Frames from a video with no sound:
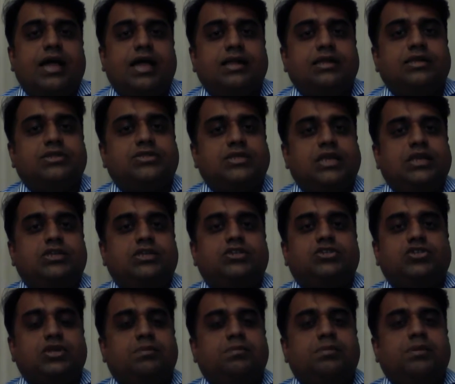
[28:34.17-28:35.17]
and
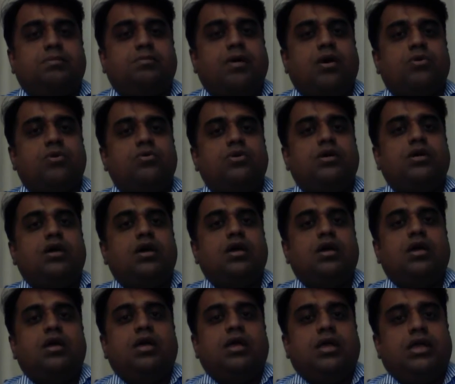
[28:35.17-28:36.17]
Satan shall be bound
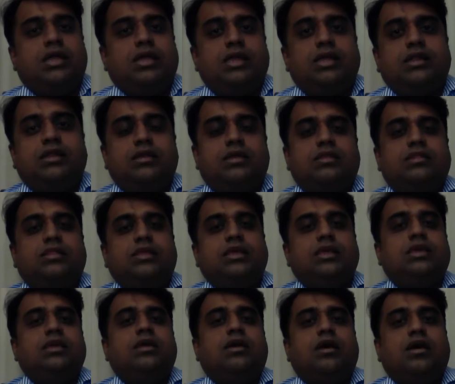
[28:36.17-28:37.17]
in
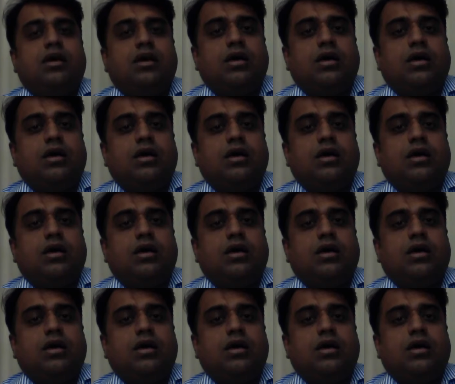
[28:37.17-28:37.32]
the